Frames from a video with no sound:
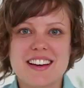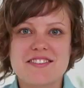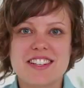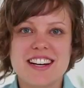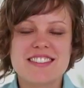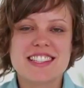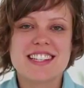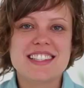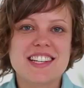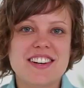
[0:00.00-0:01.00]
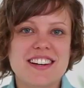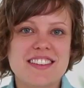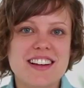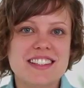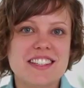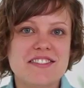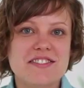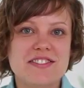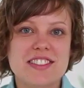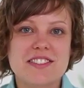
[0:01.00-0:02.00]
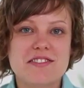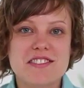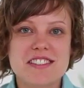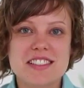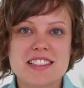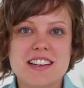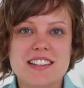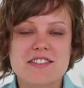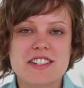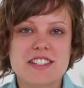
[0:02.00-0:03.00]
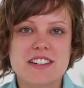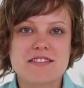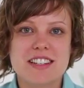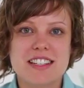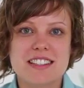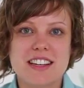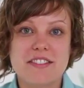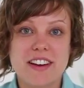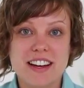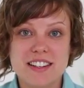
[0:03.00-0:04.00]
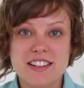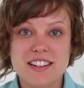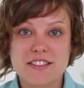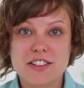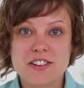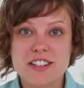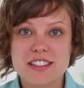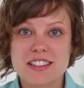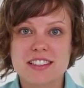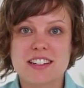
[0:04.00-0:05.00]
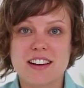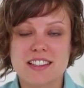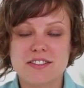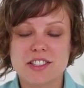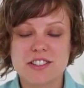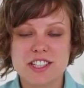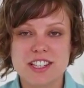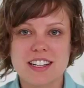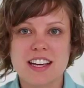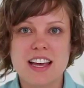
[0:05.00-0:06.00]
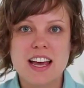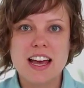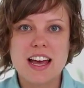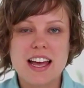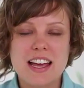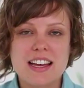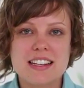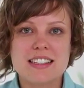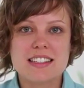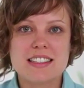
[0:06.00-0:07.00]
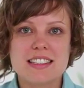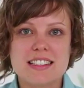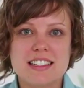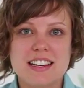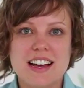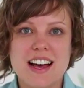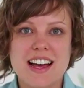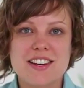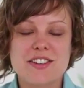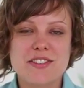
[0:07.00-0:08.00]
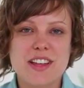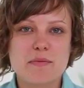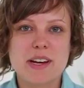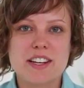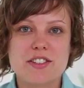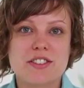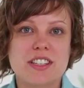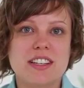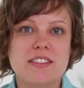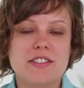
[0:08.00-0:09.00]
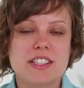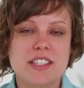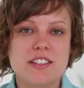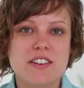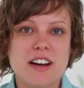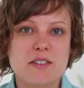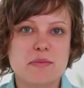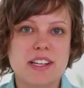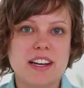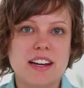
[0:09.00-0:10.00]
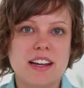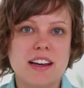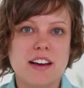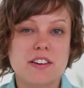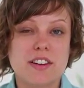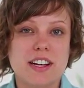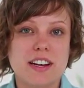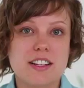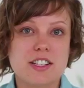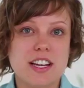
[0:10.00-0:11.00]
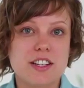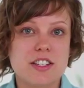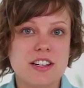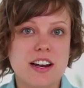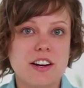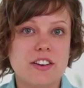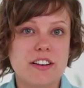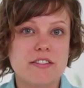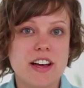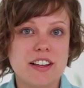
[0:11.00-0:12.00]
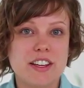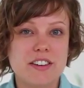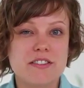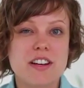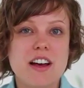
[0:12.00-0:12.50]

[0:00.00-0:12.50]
When I was considering lots of schools, tuition was a factor, of course, the cost of tuition, and I knew that by choosing VCU I would be getting a great education at a great value.